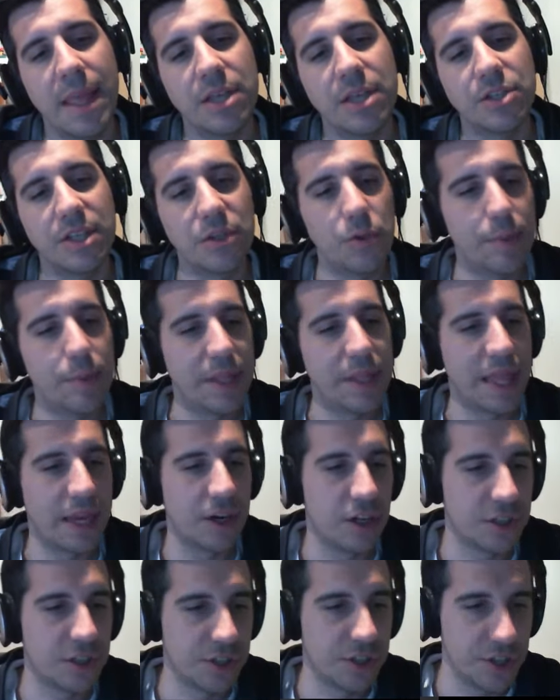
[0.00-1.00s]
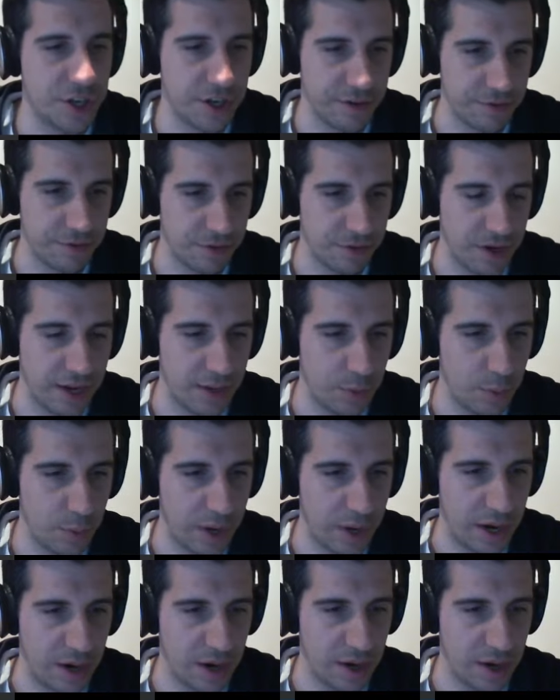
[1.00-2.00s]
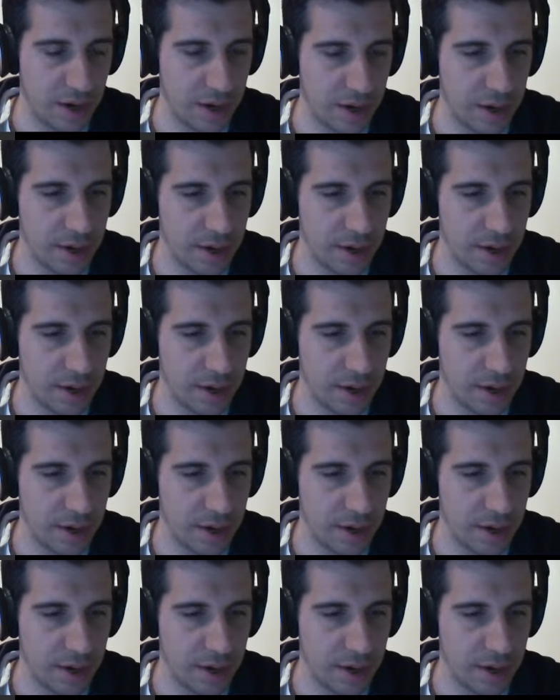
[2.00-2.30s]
this would be like an alternative, right? Where,